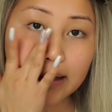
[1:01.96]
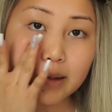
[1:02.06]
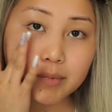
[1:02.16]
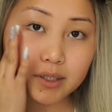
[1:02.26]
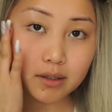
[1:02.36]

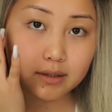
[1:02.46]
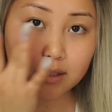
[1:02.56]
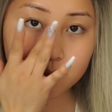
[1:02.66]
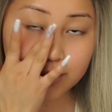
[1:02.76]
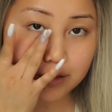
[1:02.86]
I mean not
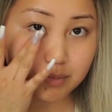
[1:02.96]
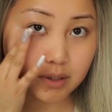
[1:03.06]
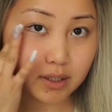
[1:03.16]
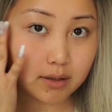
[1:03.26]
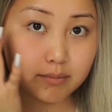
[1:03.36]
that much, but
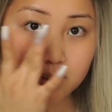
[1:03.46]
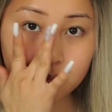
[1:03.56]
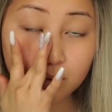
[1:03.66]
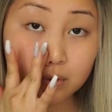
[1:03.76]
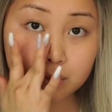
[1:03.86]
like big
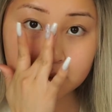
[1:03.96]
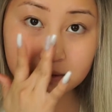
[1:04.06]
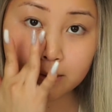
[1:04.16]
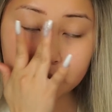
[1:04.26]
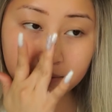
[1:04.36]
pores,
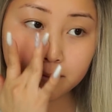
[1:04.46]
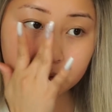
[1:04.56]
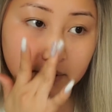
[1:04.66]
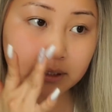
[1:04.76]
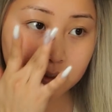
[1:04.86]
so I don't
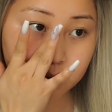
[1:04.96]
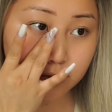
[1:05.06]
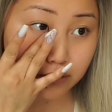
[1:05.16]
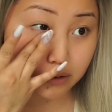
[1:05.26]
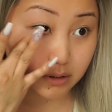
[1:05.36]
really
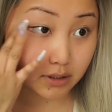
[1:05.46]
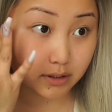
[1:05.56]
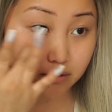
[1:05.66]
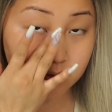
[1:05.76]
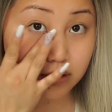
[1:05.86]
usually
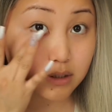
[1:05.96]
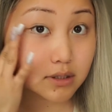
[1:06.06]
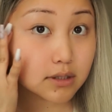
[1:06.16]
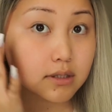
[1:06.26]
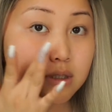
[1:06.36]
use
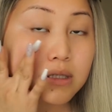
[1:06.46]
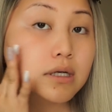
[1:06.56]
this.